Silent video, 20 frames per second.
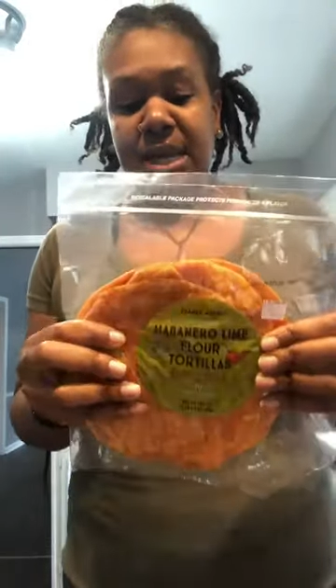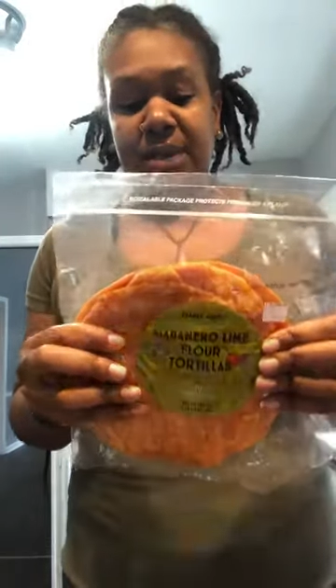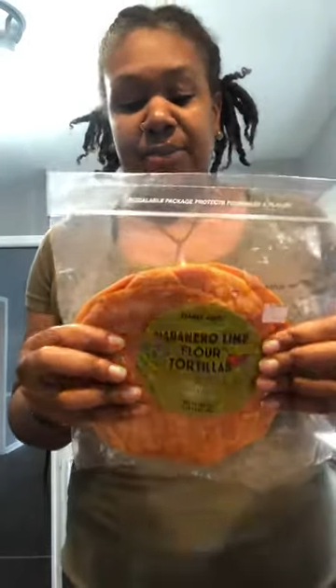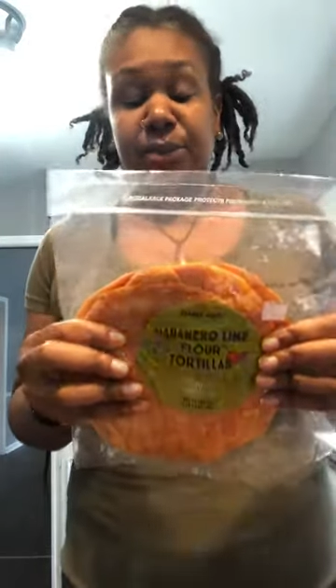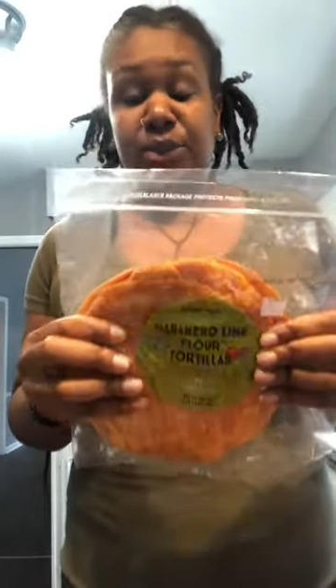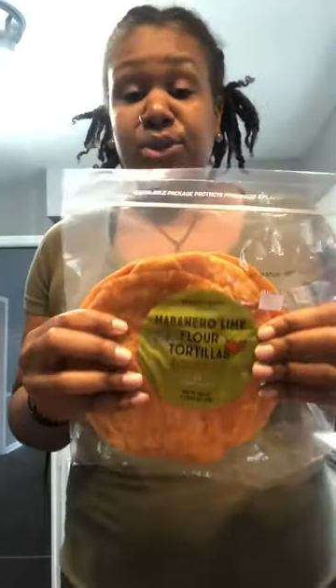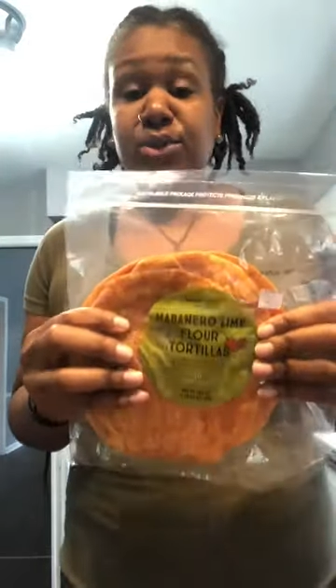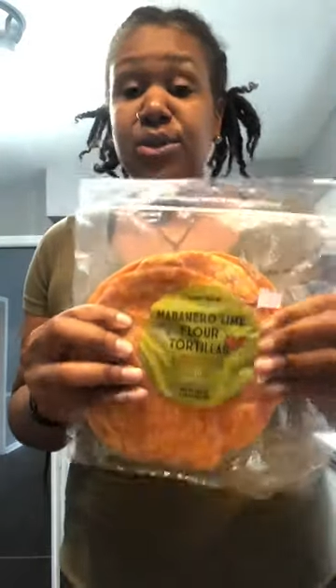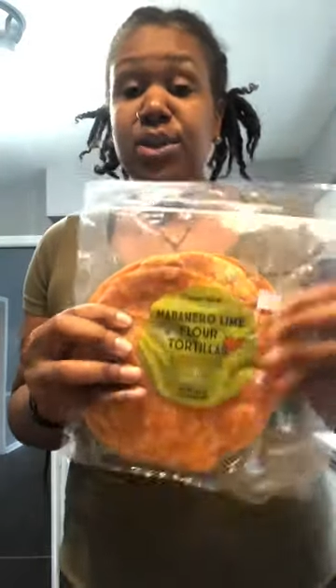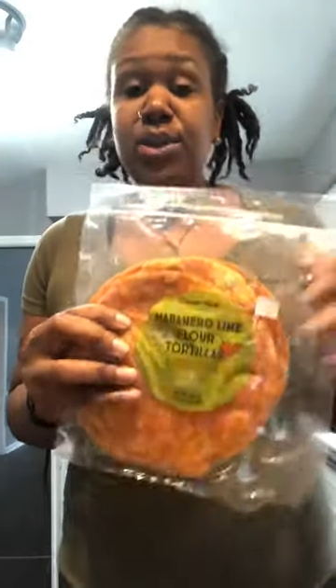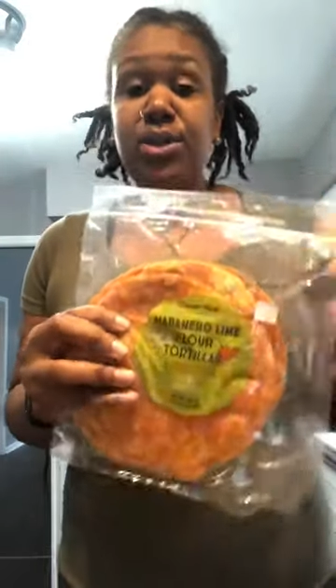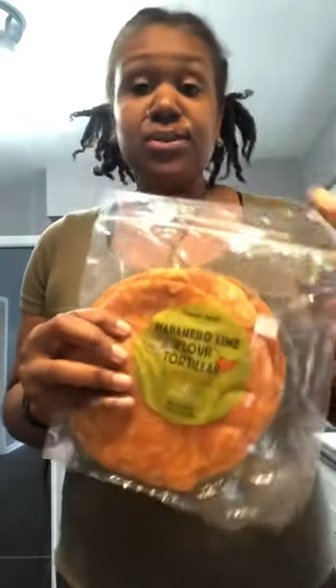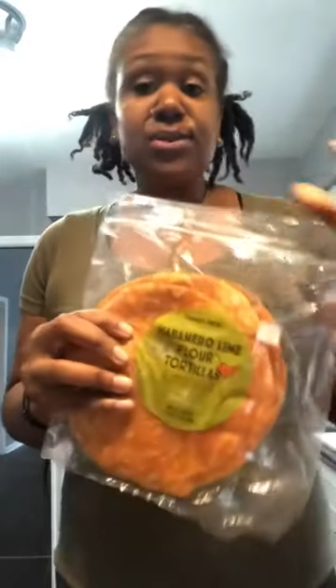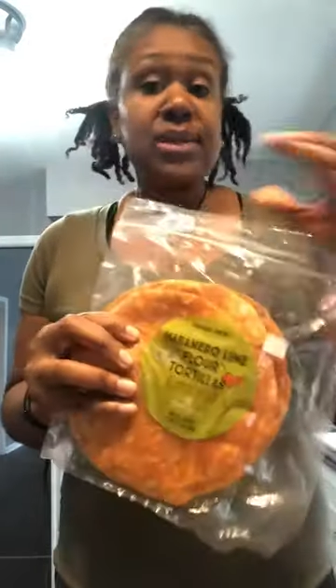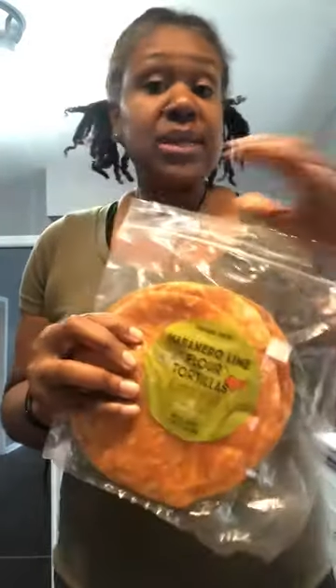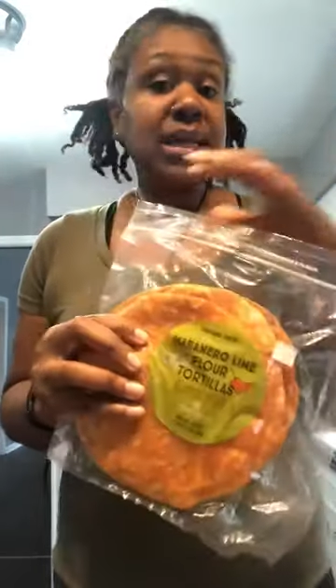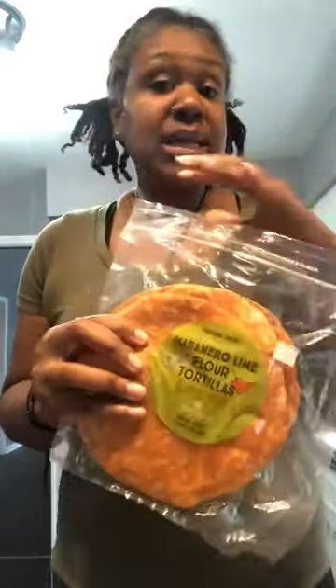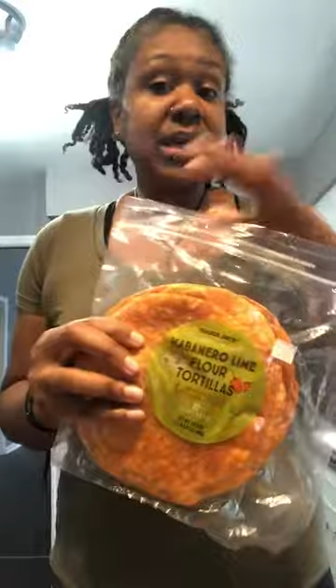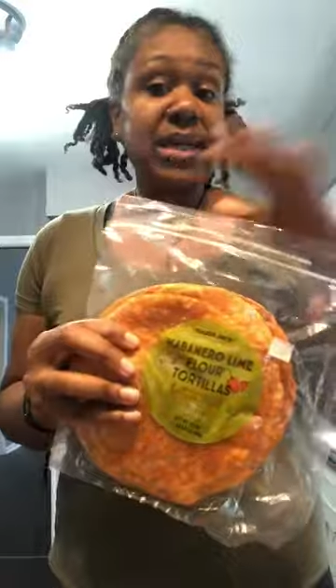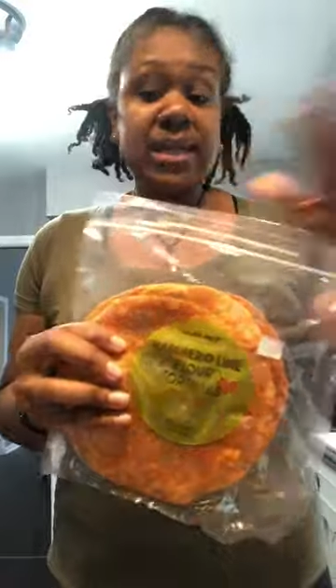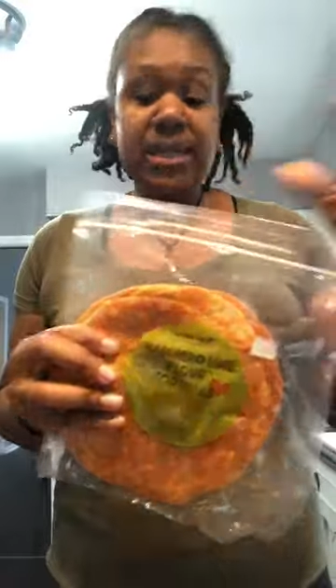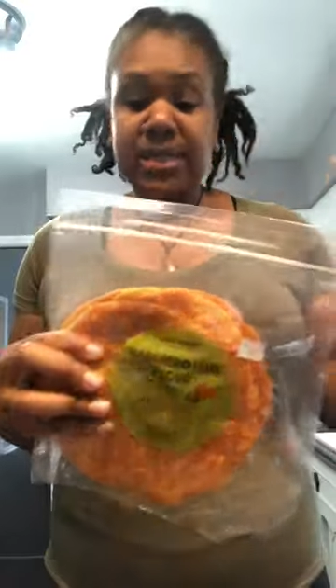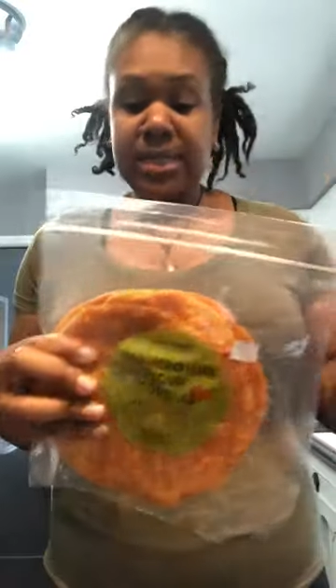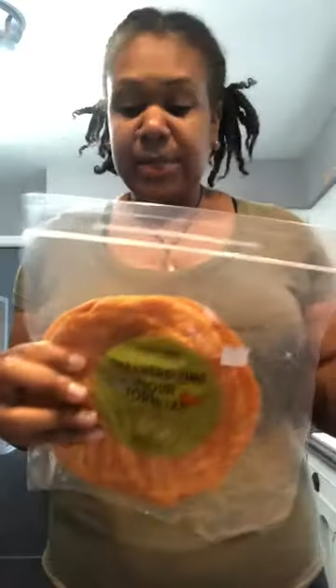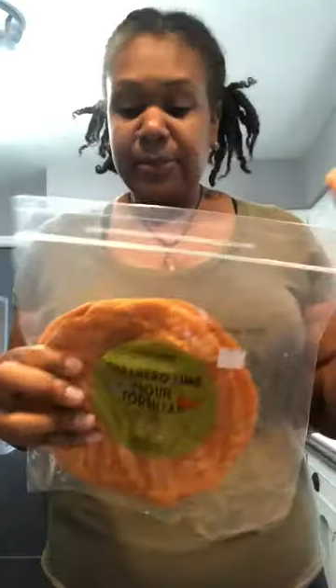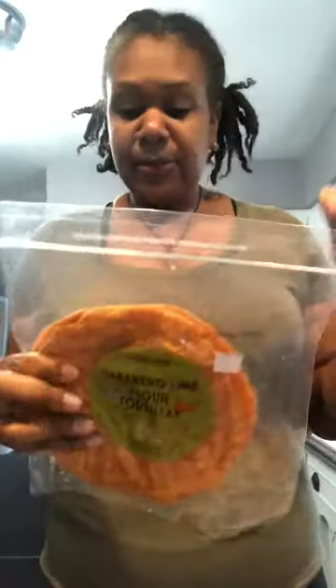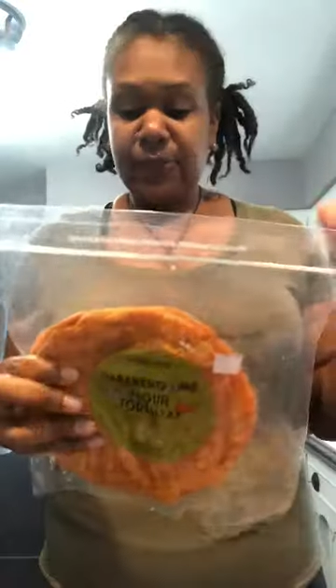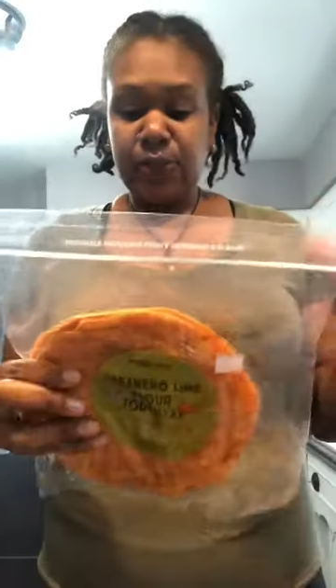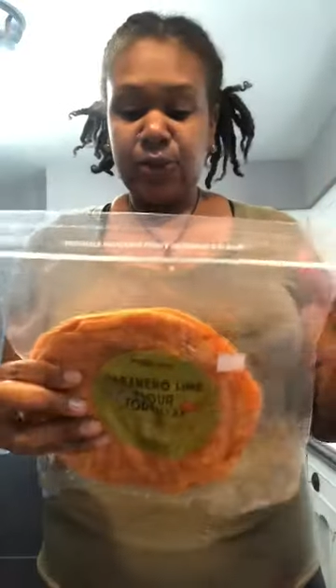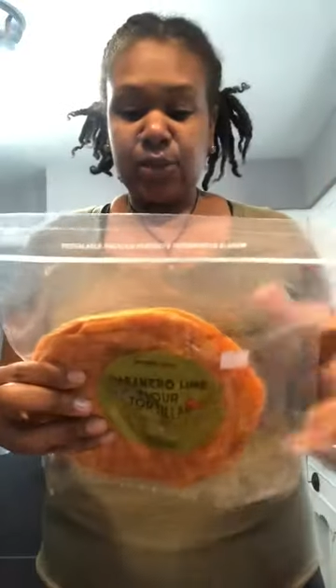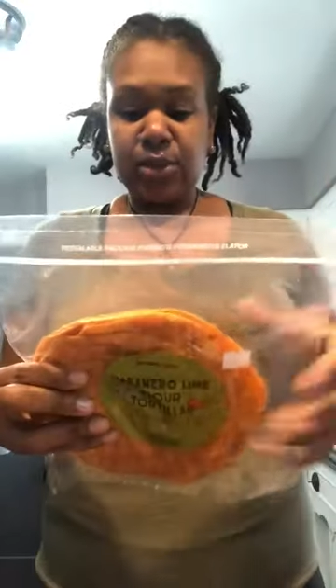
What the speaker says: but you can use any type of